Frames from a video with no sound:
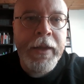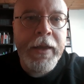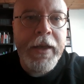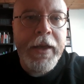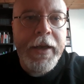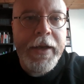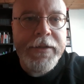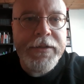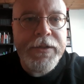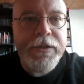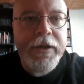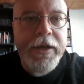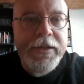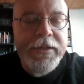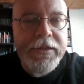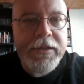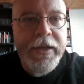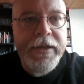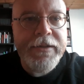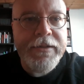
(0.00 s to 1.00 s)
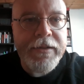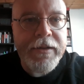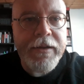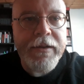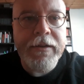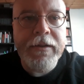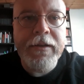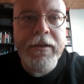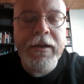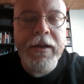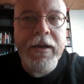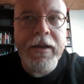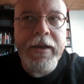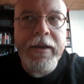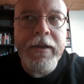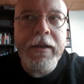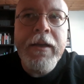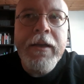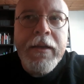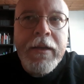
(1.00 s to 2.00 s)
As a translator,
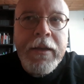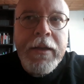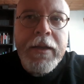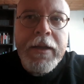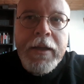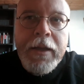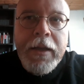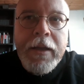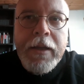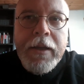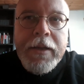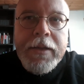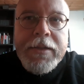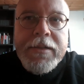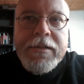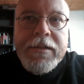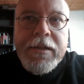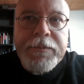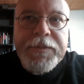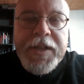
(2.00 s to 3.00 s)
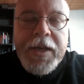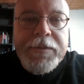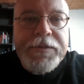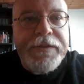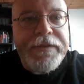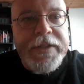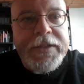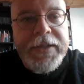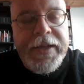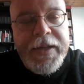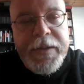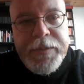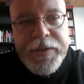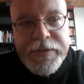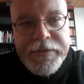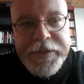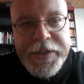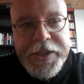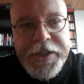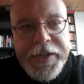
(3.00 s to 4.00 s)
I sometimes feel like a bit
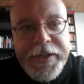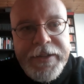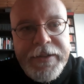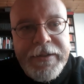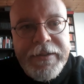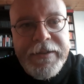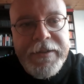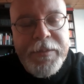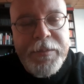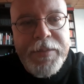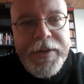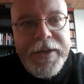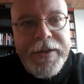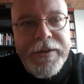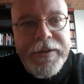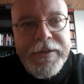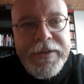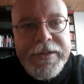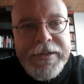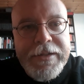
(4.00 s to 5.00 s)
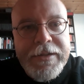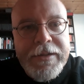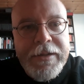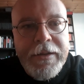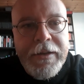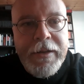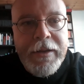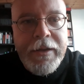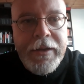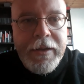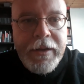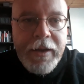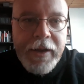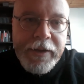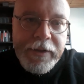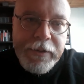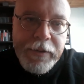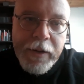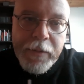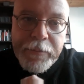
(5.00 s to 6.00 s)
of a cheat because I
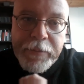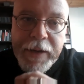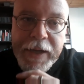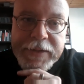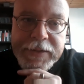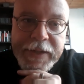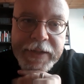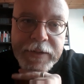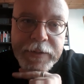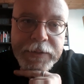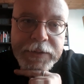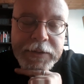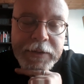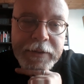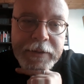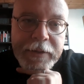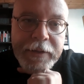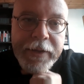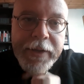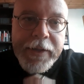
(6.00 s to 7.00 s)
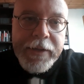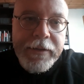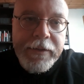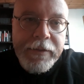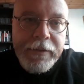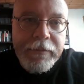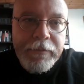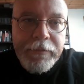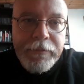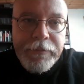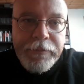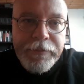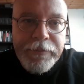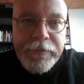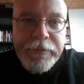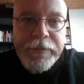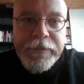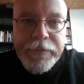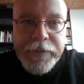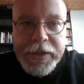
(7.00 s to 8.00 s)
grew up bilingual in
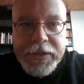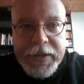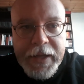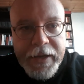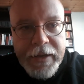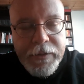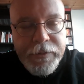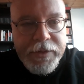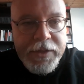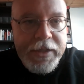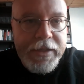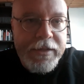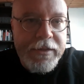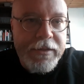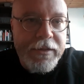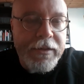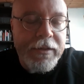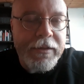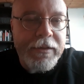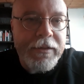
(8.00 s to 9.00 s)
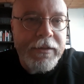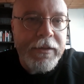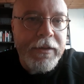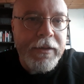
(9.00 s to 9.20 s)
the languages that